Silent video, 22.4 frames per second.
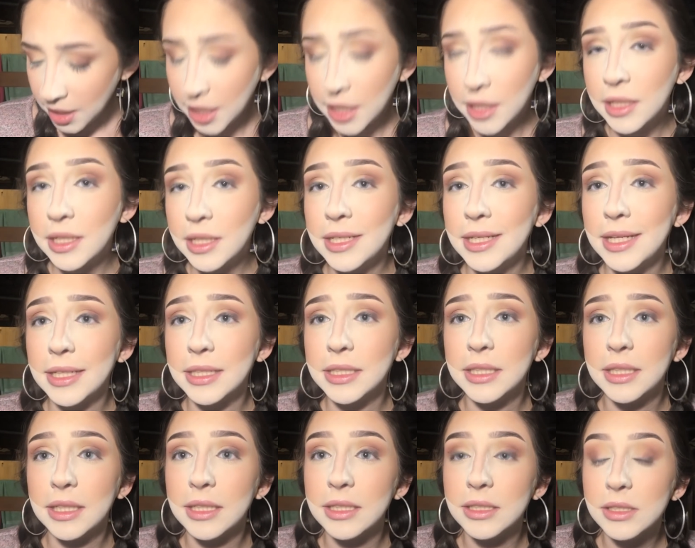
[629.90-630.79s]
and
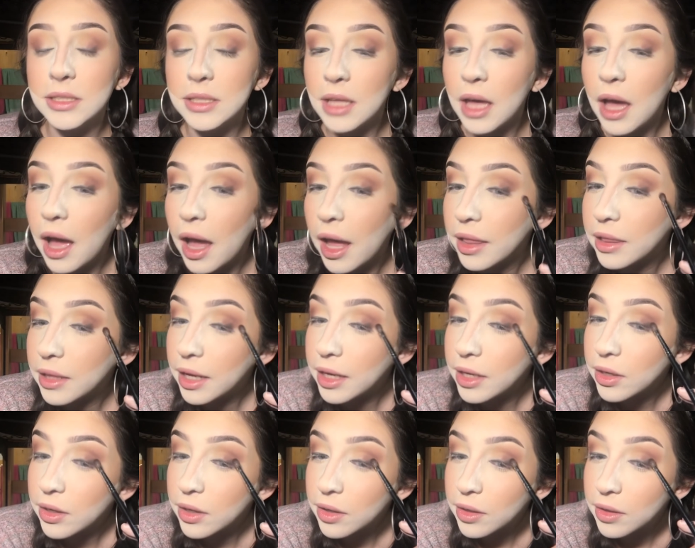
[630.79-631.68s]
connecting it to the
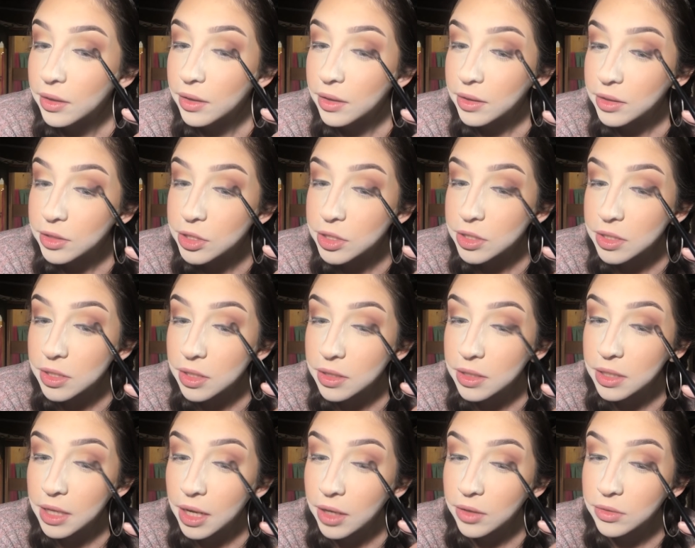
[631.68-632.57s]
eyeliner, just on
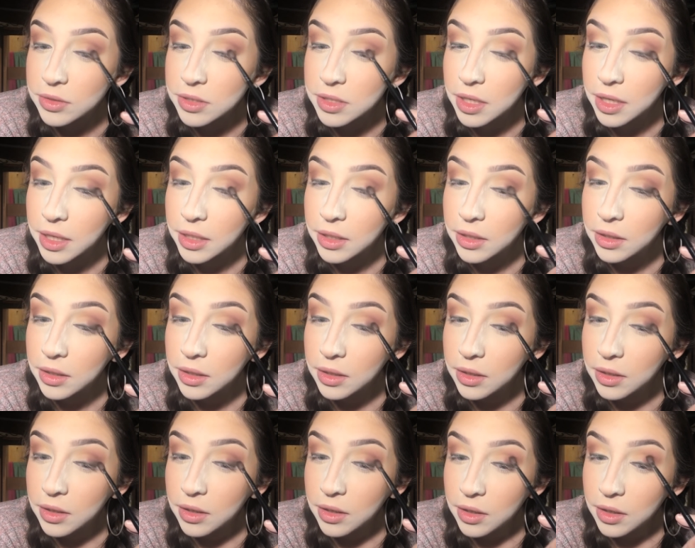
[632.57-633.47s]
the outside
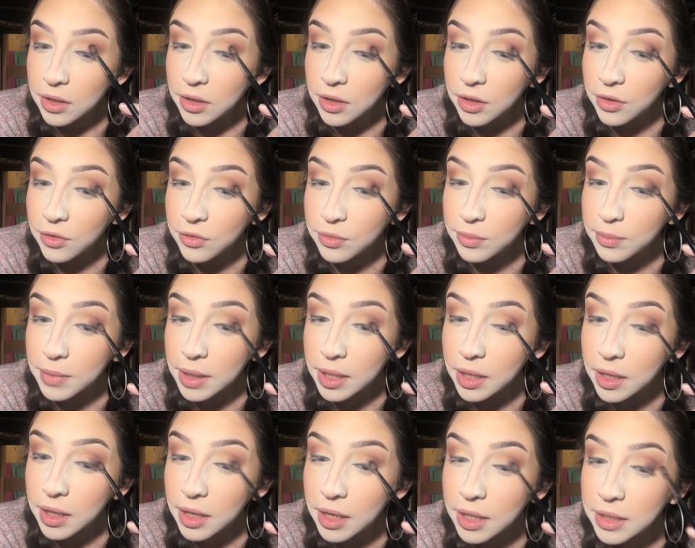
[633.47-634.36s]
of my
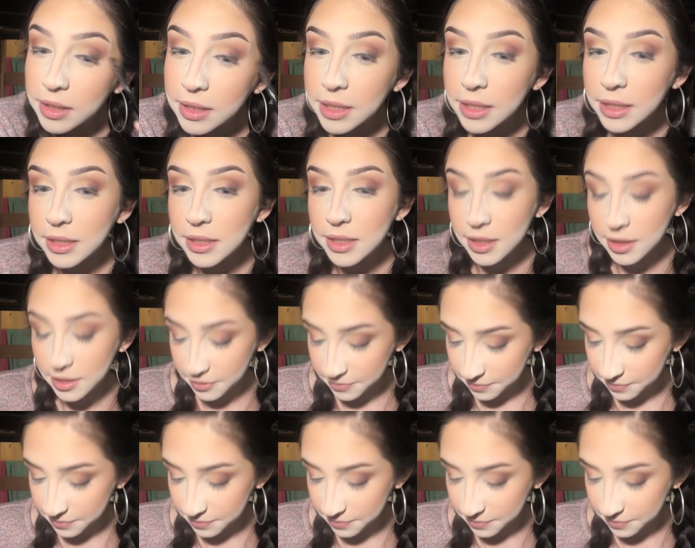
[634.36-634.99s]
eyelid.